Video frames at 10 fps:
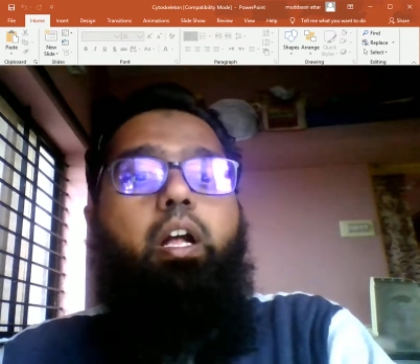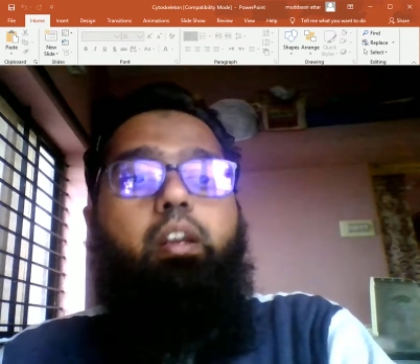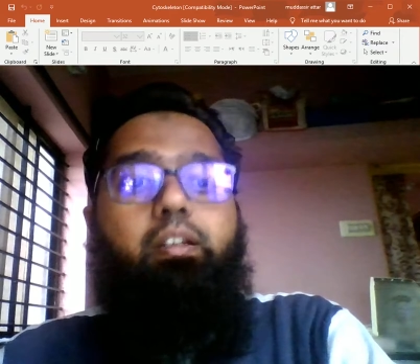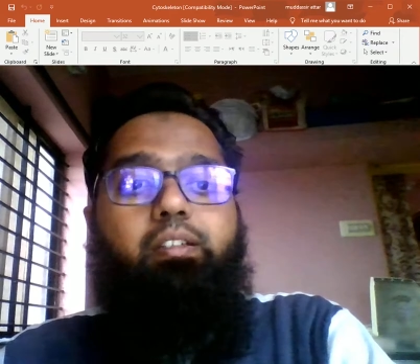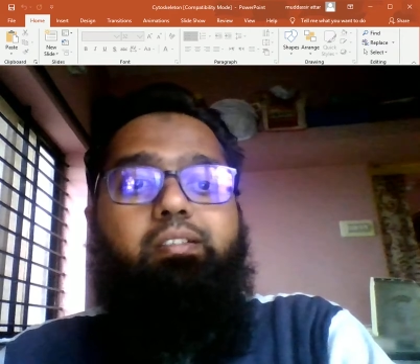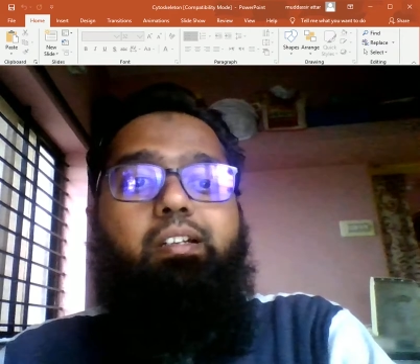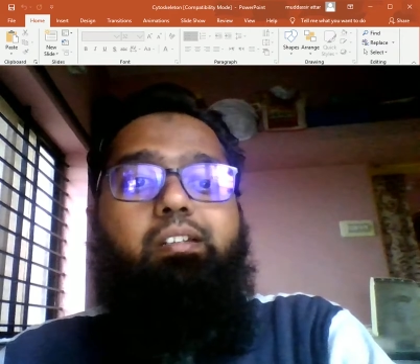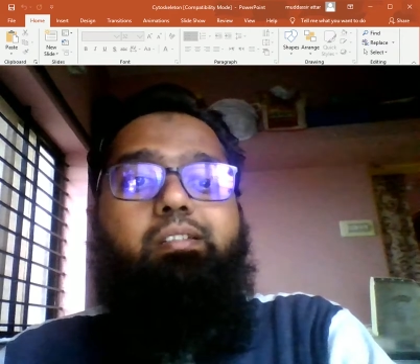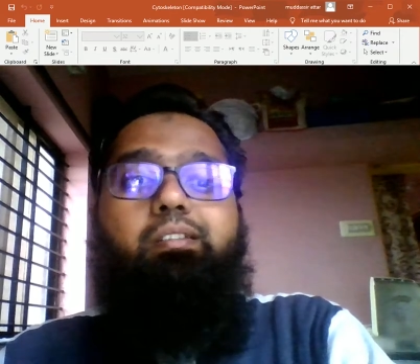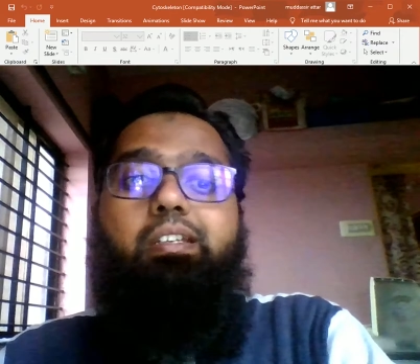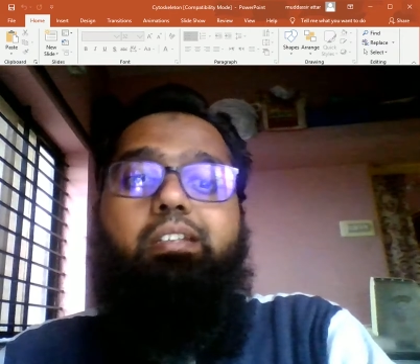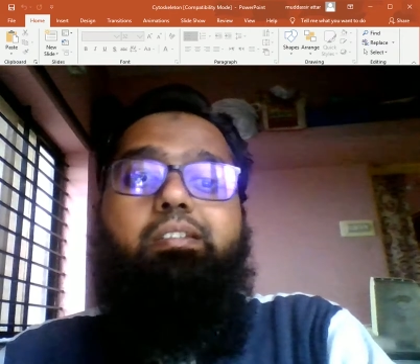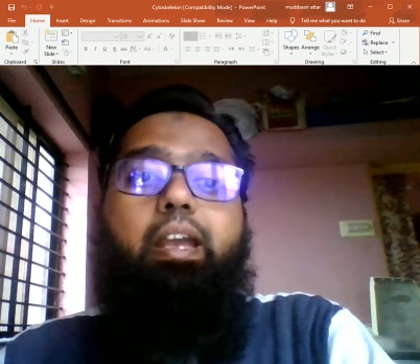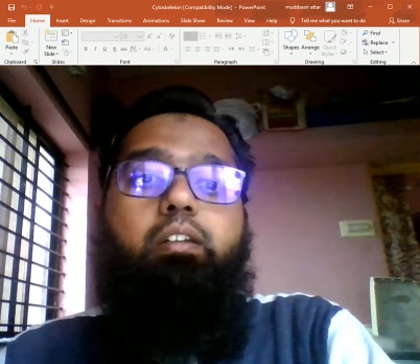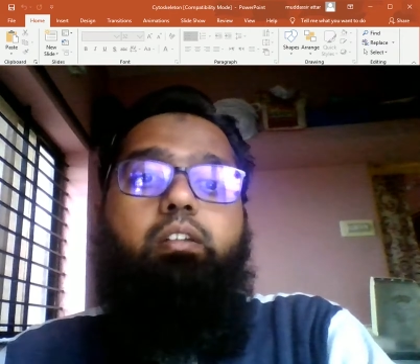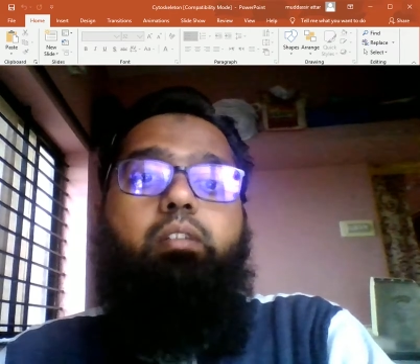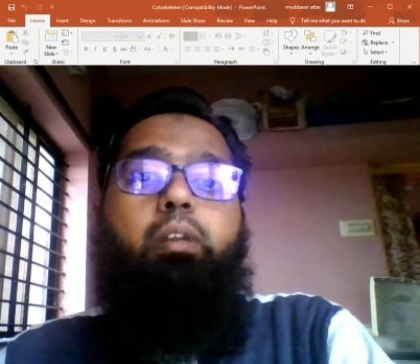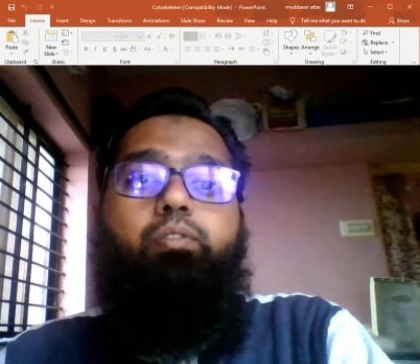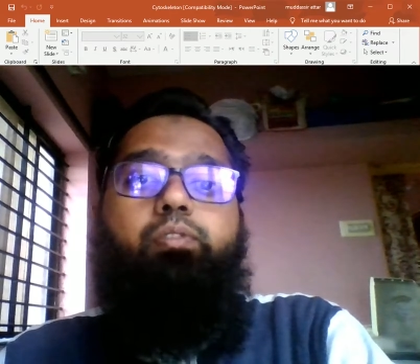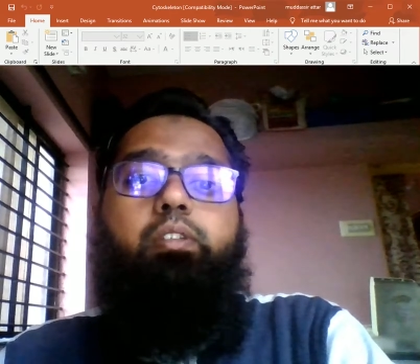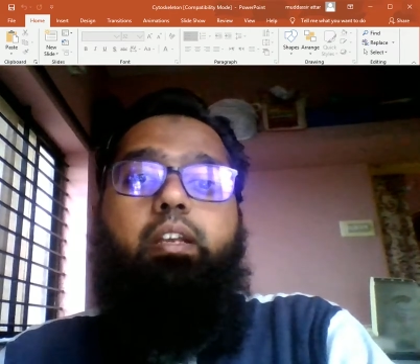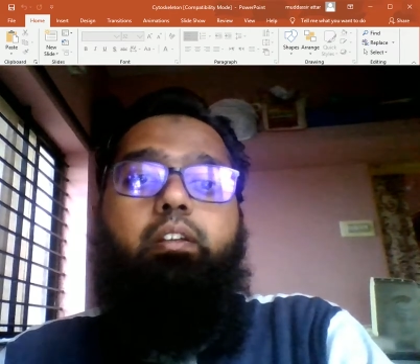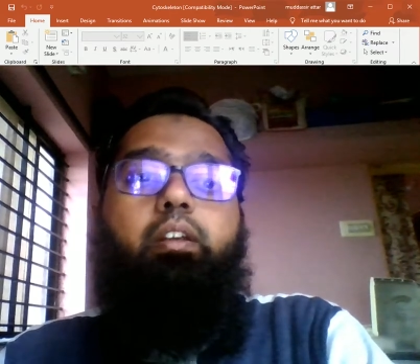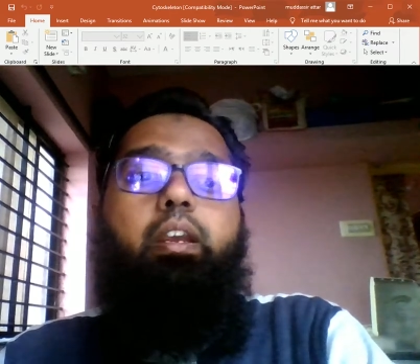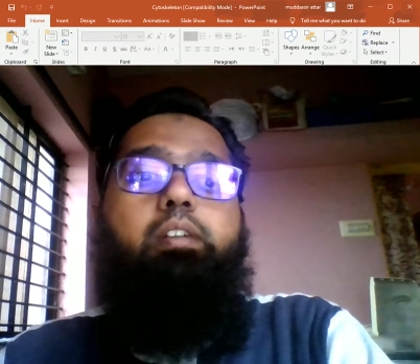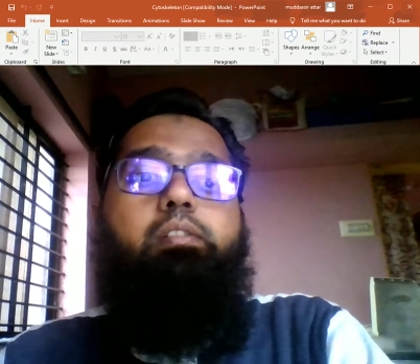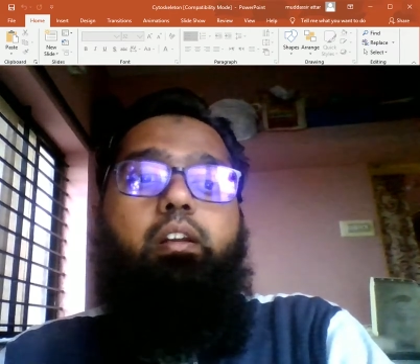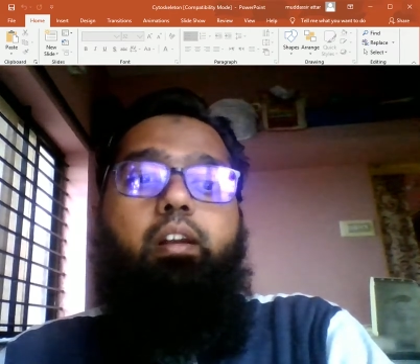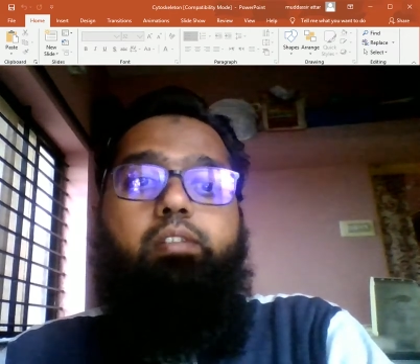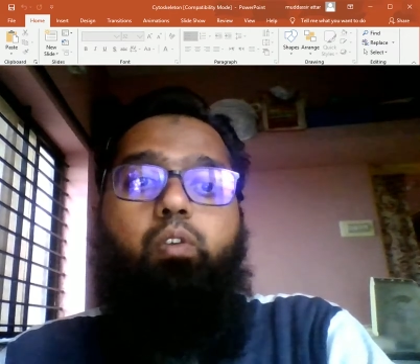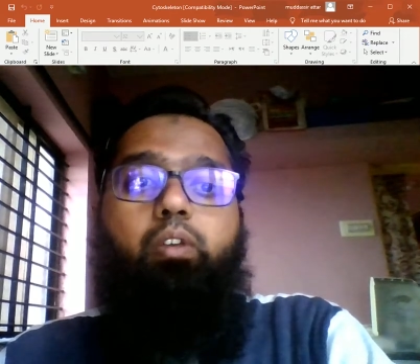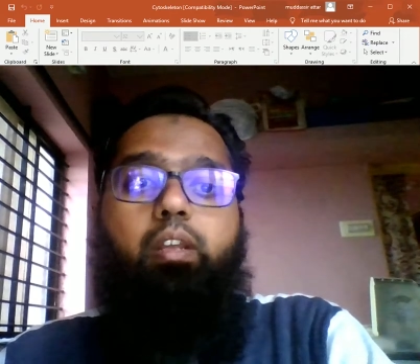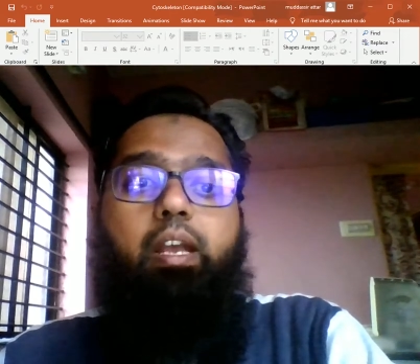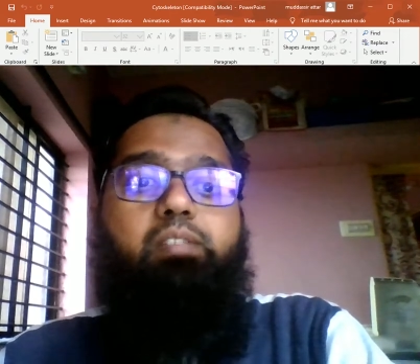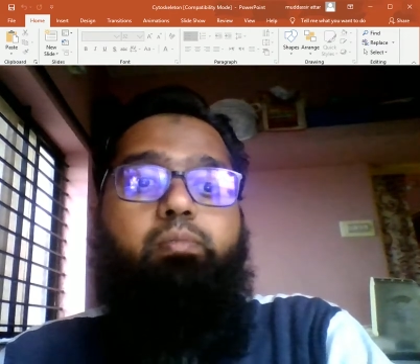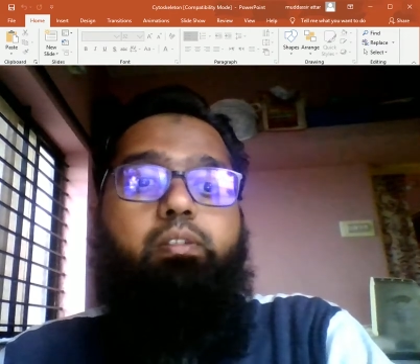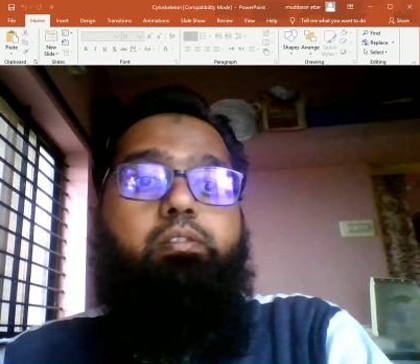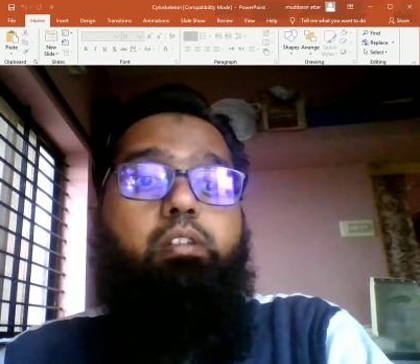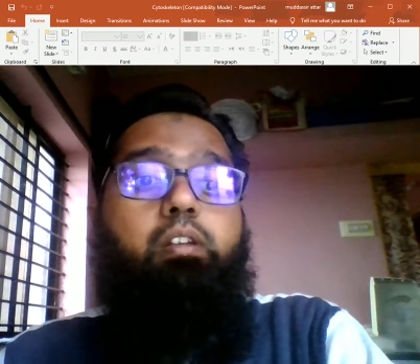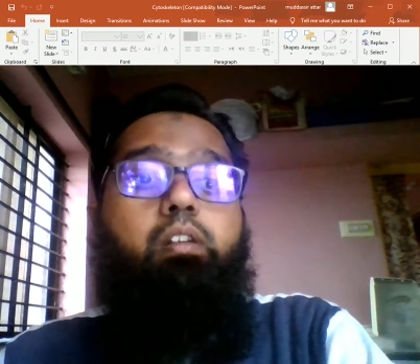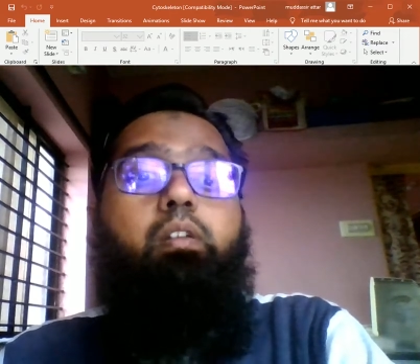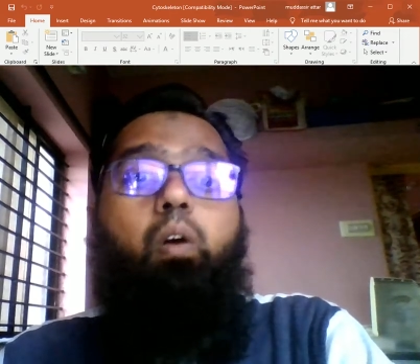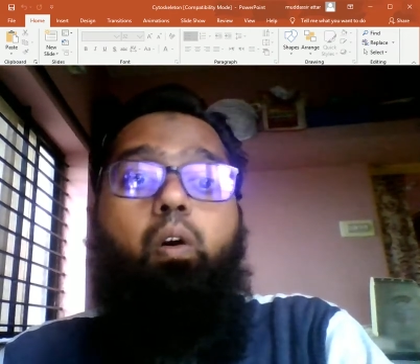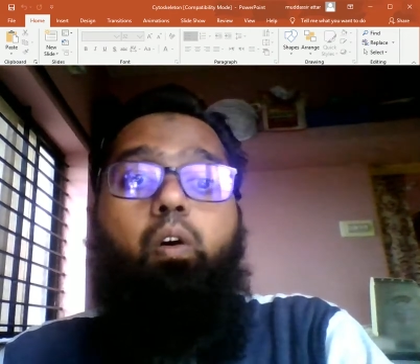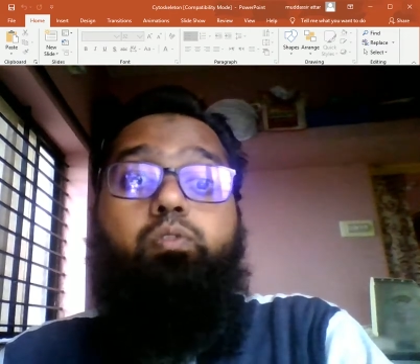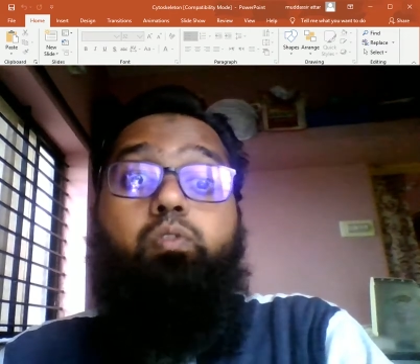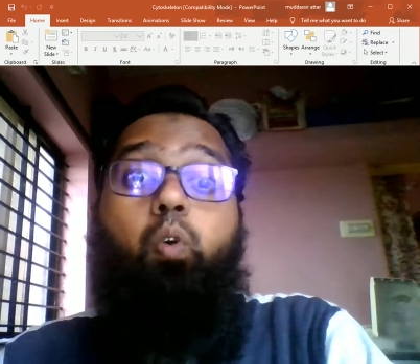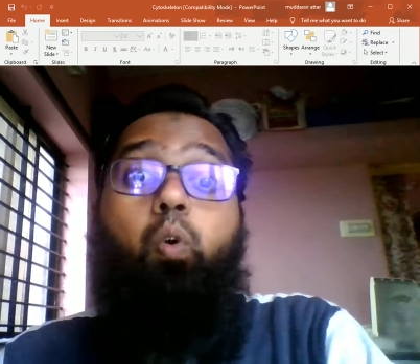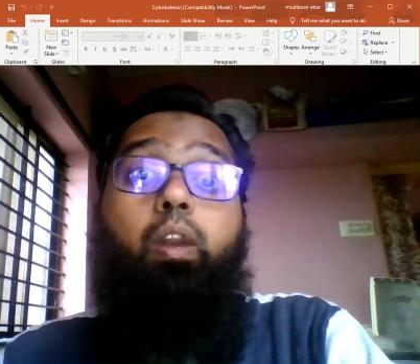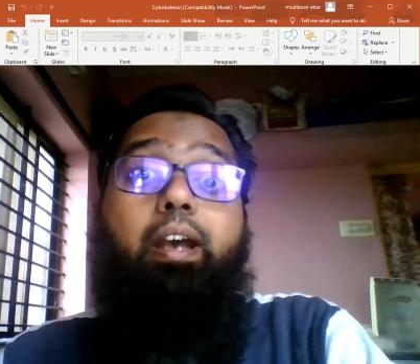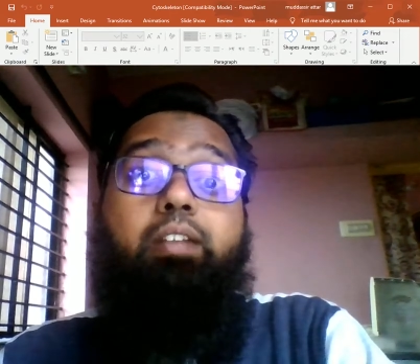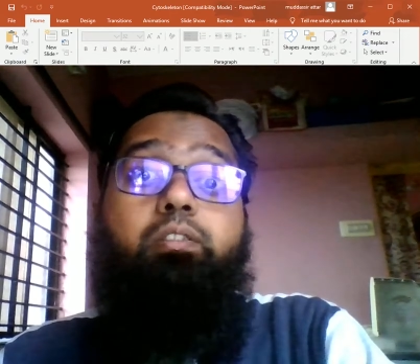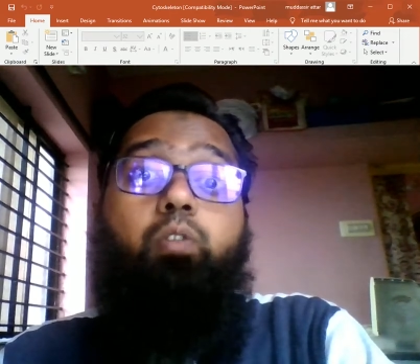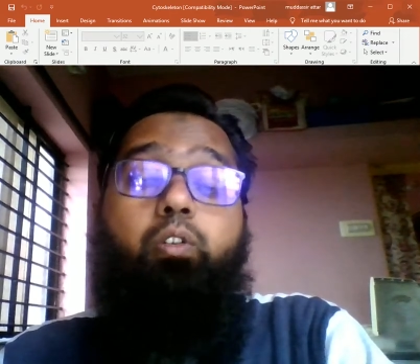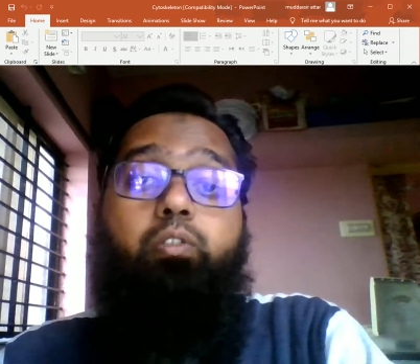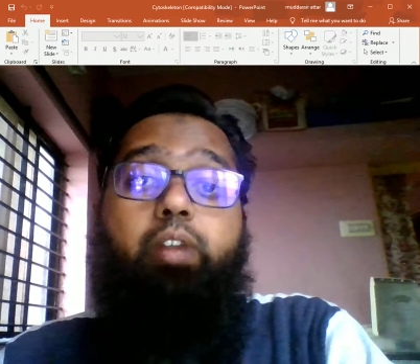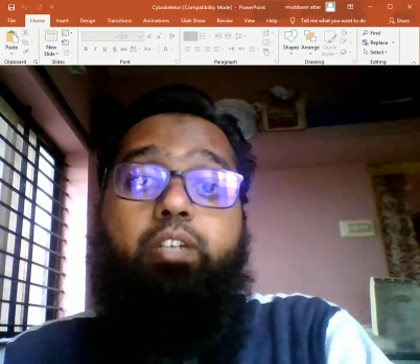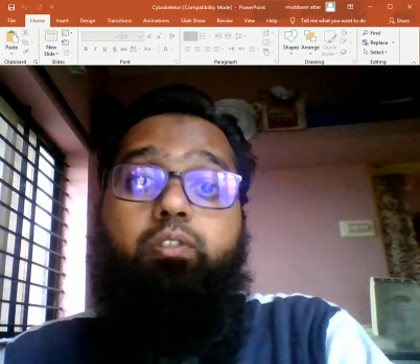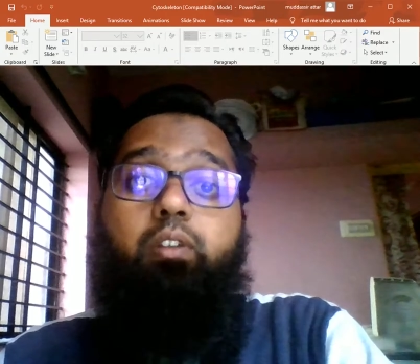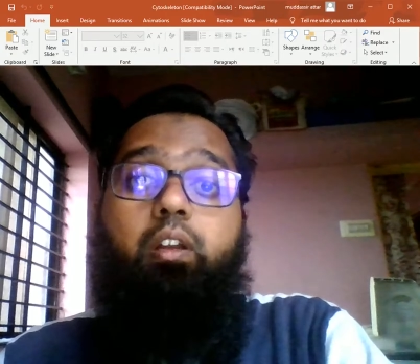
In other cells, these actin myosin aggregates are less organized but still cause localized contraction.